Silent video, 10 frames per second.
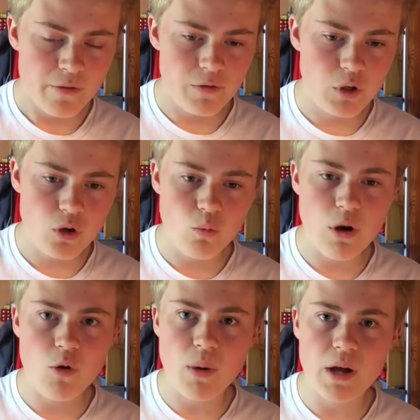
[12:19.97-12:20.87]
If you look at
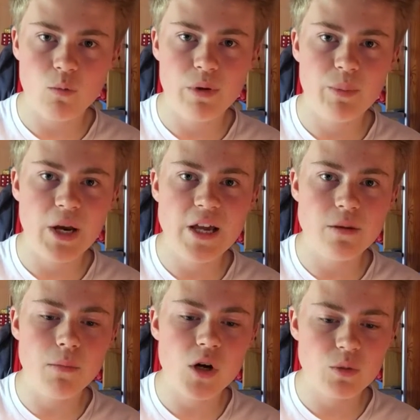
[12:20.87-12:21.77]
Welbeck, we
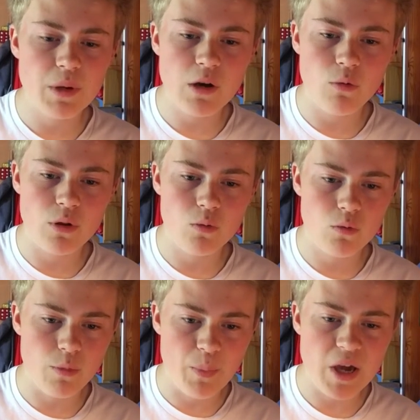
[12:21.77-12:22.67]
played much better with a
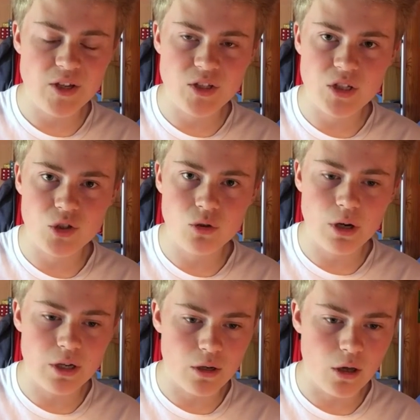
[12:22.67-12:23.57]
pacey
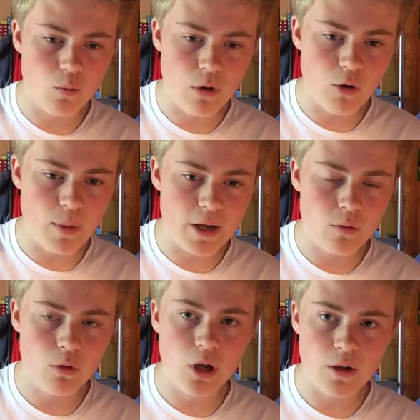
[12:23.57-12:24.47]
striker like Welbeck,
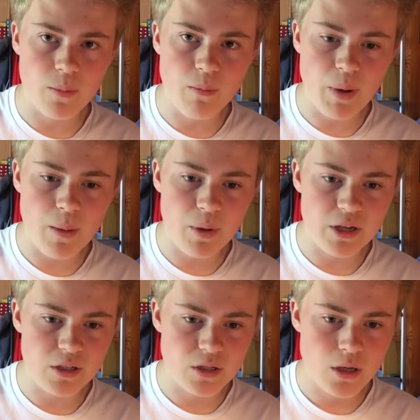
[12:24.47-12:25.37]
like
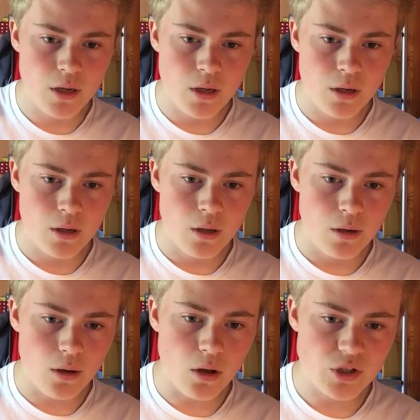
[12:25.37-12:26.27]
Mbappe is,
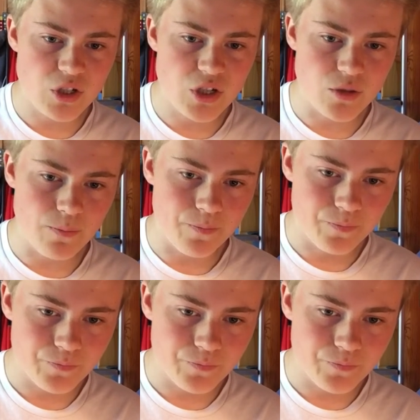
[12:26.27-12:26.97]
last season.